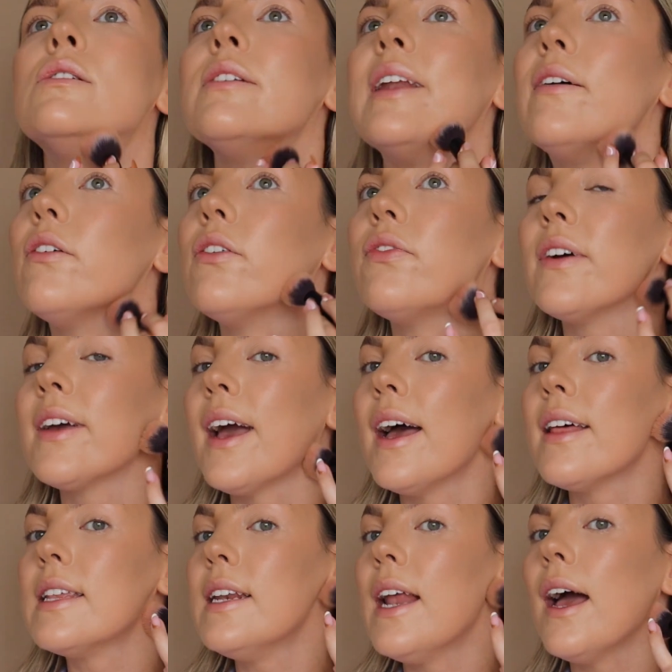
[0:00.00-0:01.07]
Never
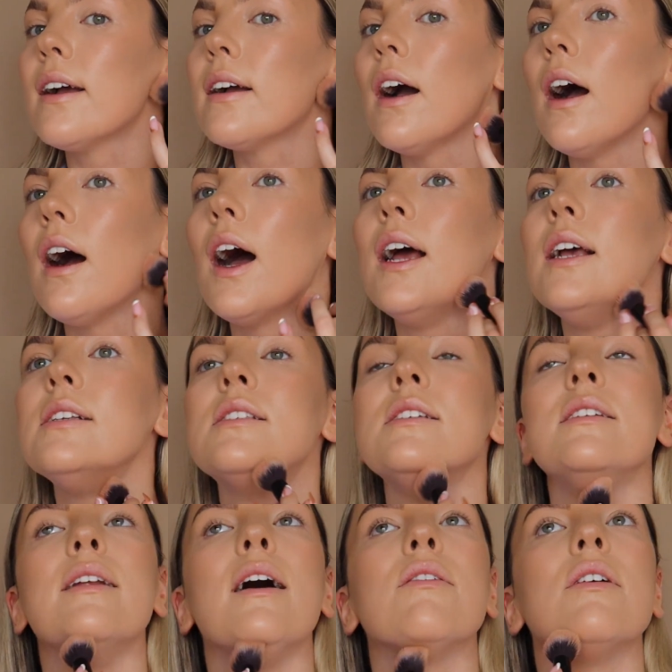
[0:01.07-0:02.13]
forget the neck, guys.
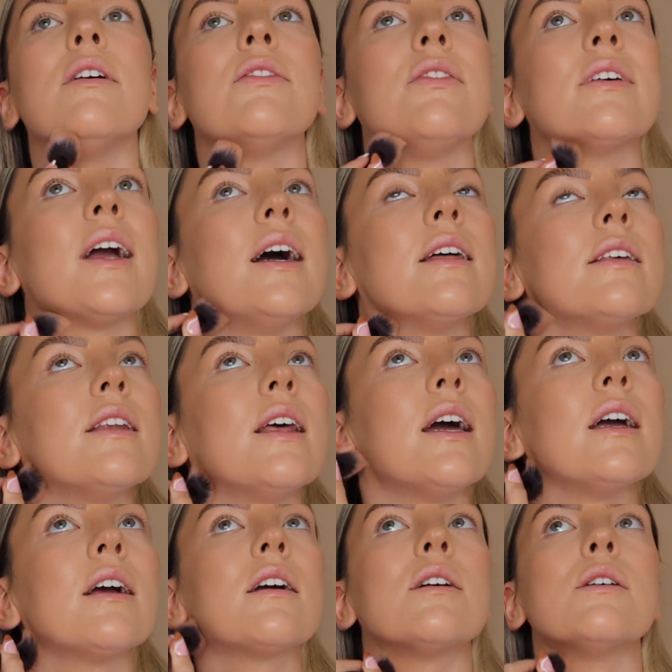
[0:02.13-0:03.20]
Never forget the
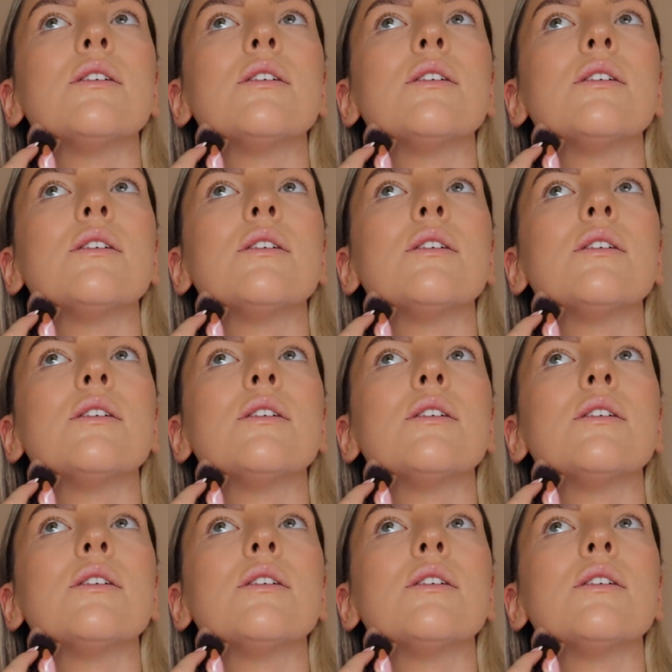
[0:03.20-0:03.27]
neck.